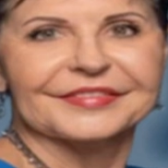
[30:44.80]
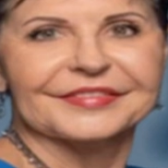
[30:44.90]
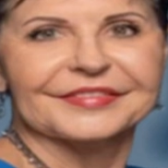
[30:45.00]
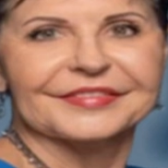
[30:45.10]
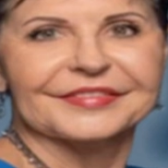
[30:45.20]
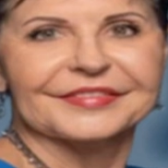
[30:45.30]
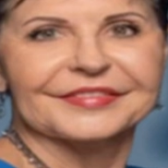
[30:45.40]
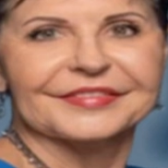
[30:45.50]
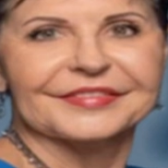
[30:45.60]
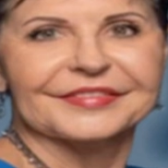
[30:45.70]

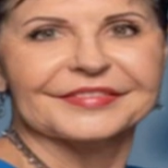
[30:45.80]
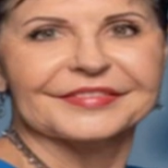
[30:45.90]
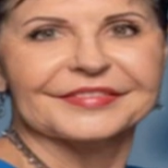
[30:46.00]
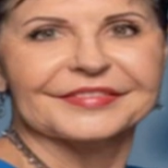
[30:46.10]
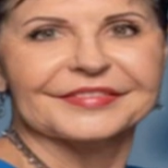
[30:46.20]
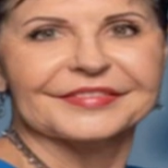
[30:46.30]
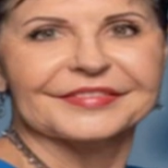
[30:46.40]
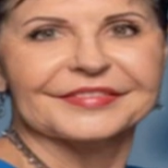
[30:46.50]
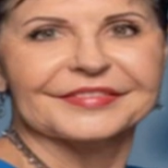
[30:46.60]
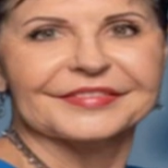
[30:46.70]

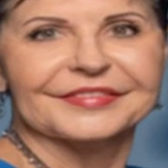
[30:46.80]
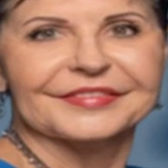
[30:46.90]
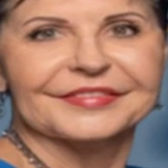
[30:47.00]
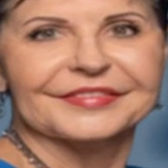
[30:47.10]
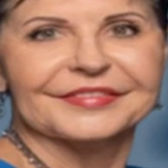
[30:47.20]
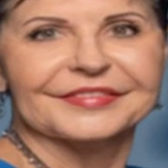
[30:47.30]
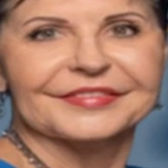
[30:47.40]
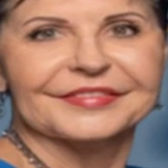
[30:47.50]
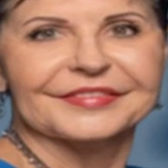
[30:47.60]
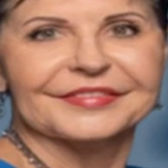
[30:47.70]

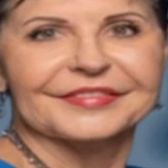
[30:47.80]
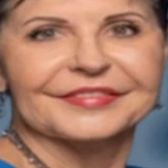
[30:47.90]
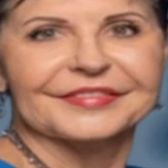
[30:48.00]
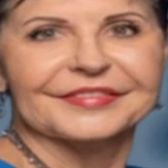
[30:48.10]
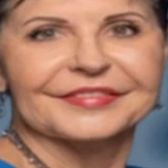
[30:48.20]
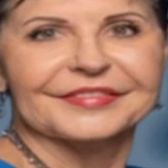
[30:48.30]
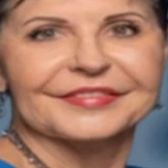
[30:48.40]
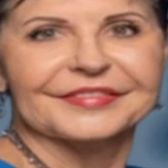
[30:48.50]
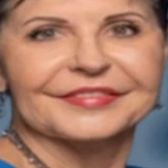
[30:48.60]
This is a still picture; no speech is visible.